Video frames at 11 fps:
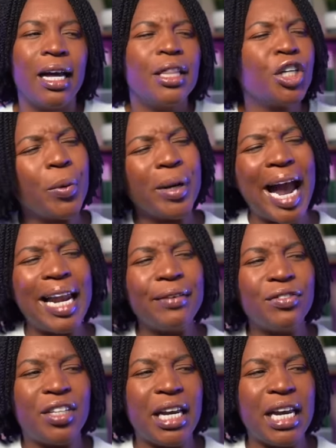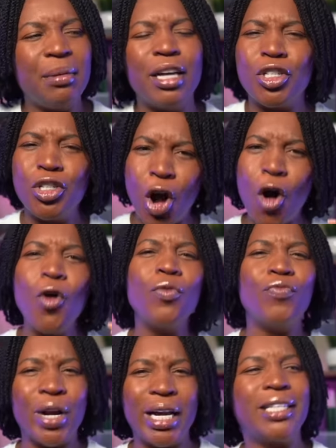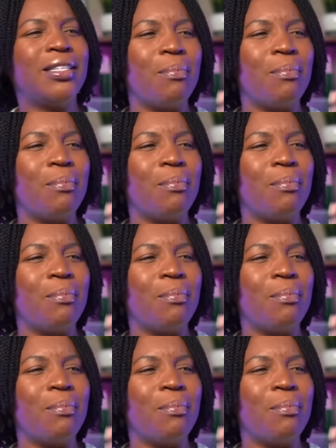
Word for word: the creative team is known for its